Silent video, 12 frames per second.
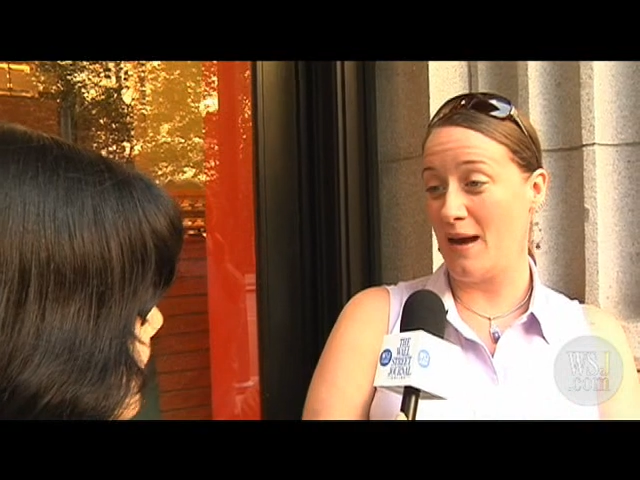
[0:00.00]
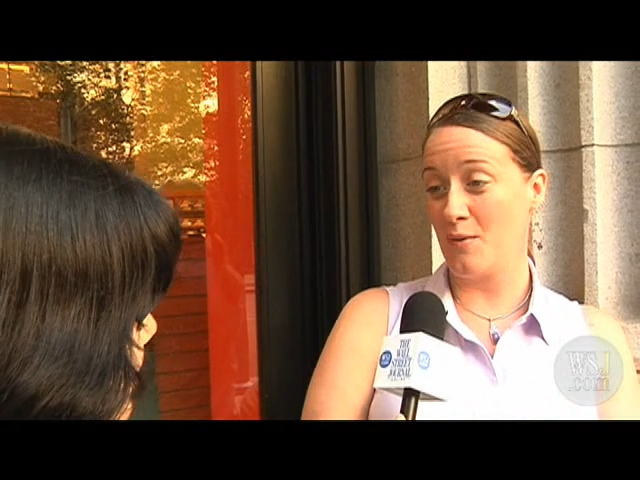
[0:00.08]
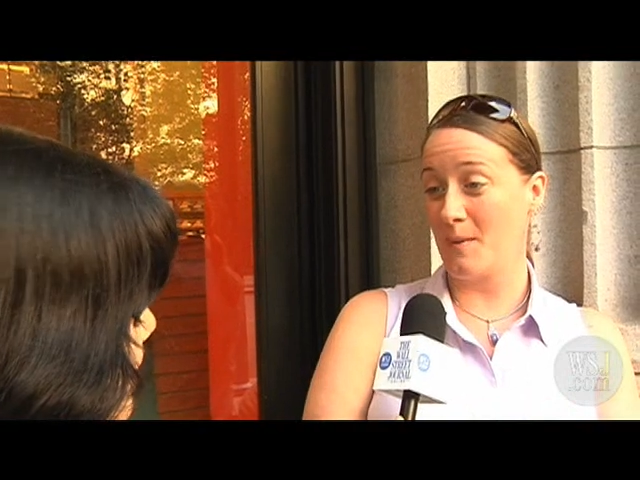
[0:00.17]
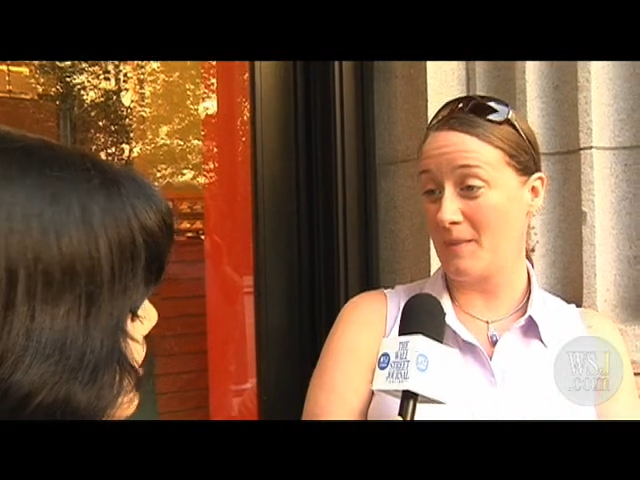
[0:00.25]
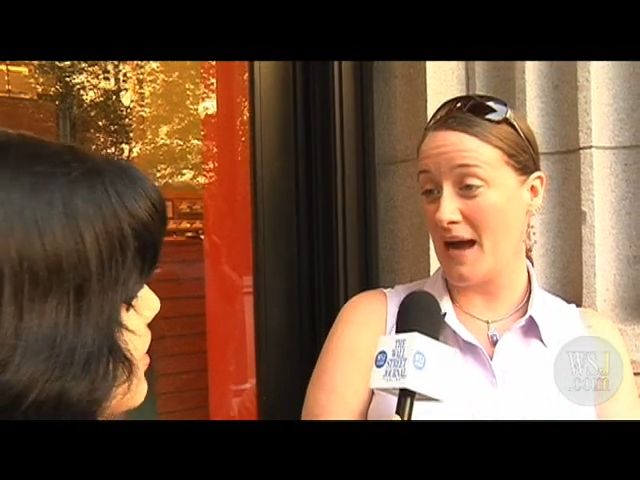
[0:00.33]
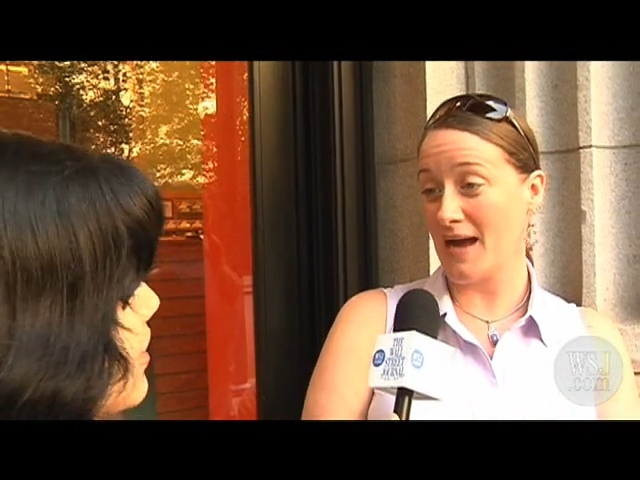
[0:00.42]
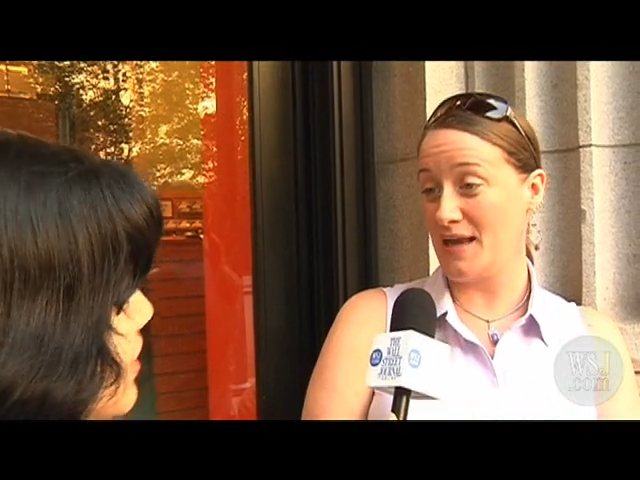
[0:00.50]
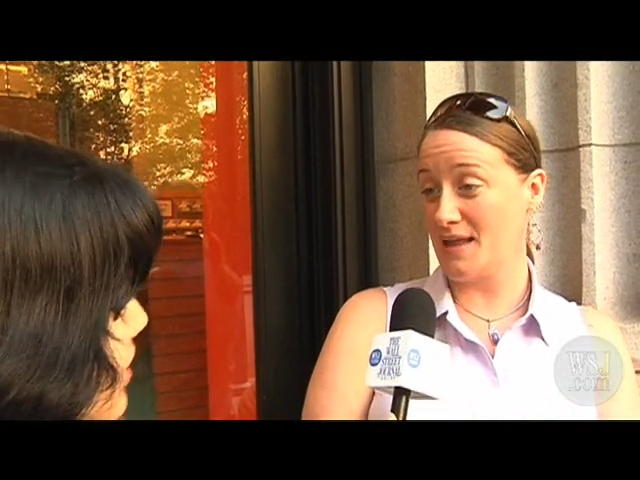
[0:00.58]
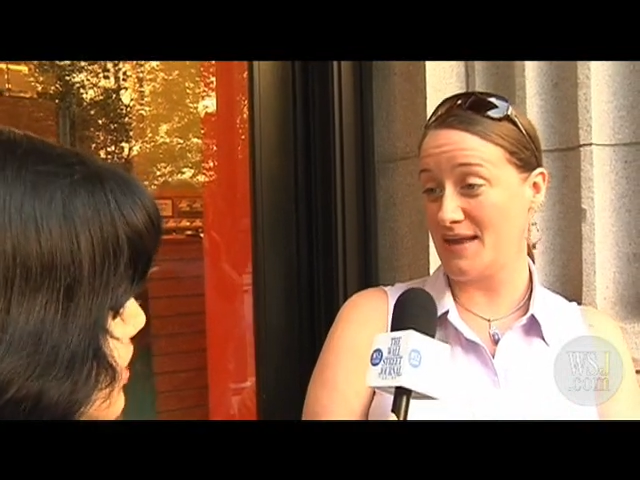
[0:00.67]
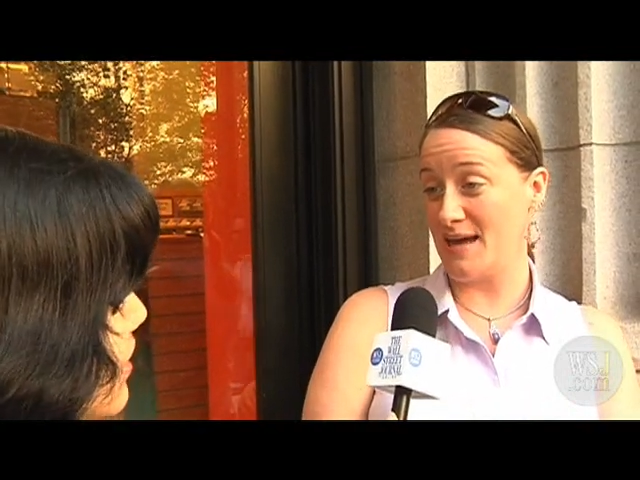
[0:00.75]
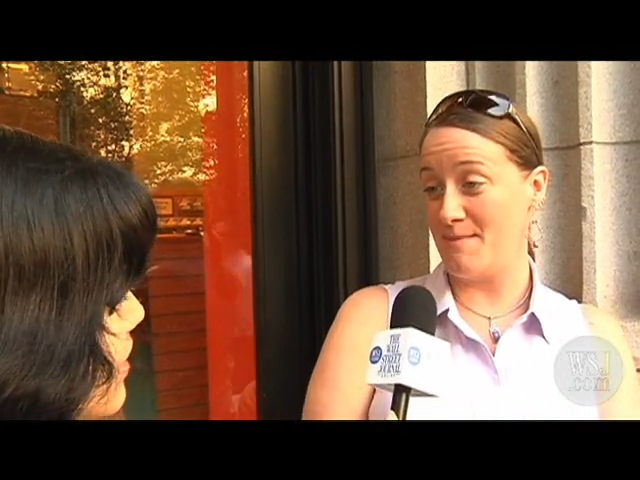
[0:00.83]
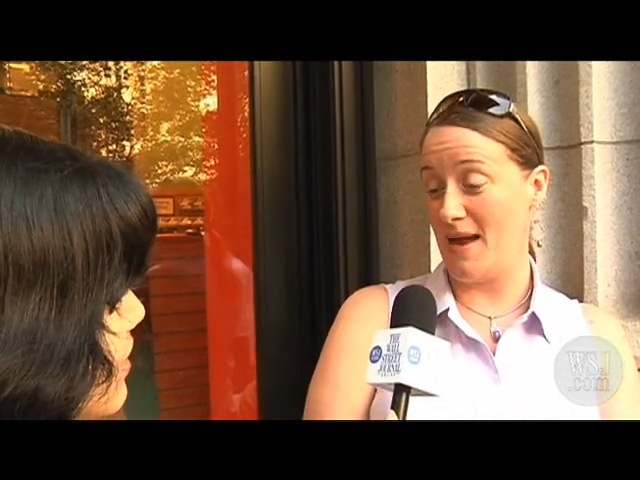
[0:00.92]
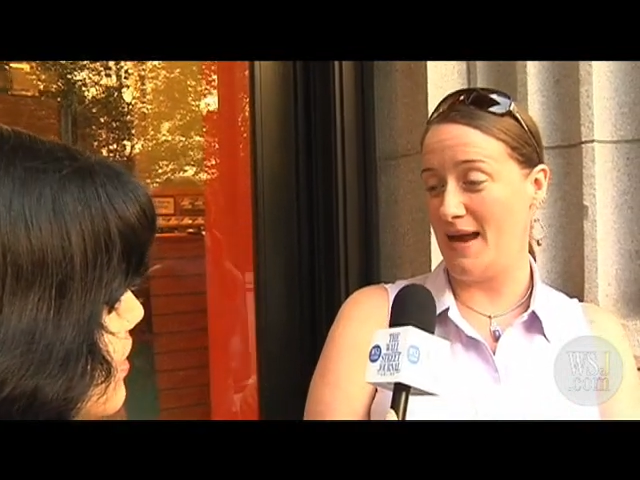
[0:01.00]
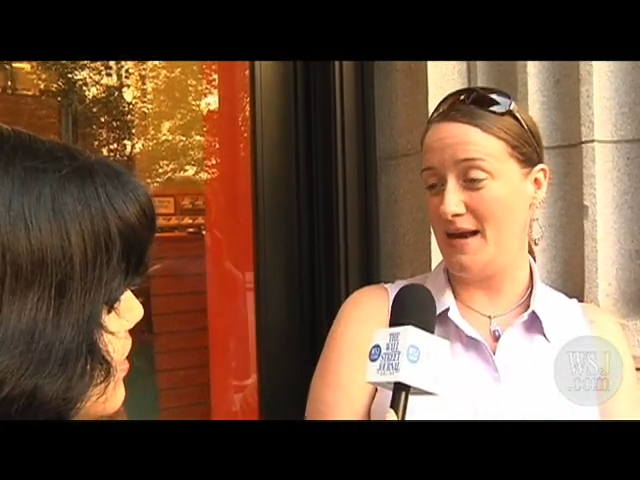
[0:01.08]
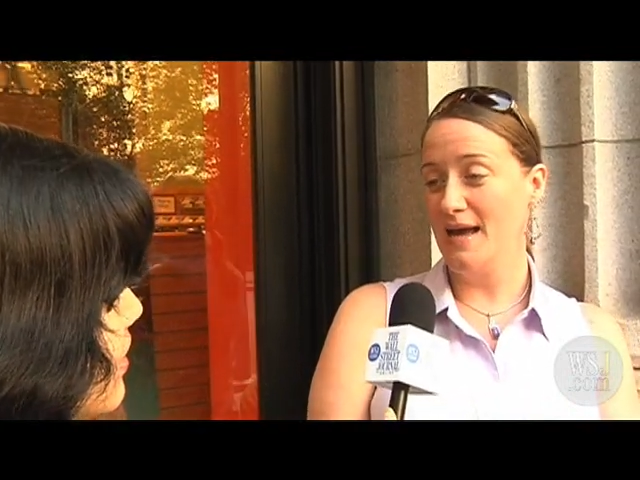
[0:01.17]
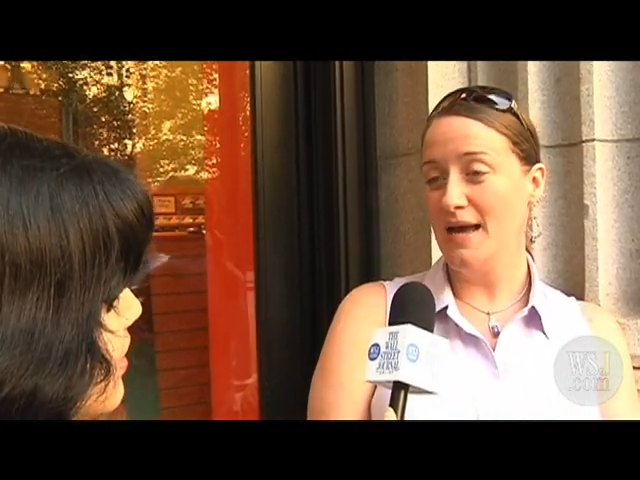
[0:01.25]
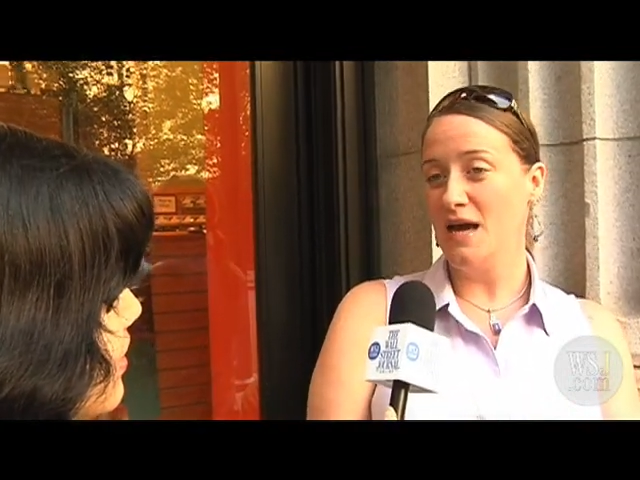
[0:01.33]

I'm not gonna say men,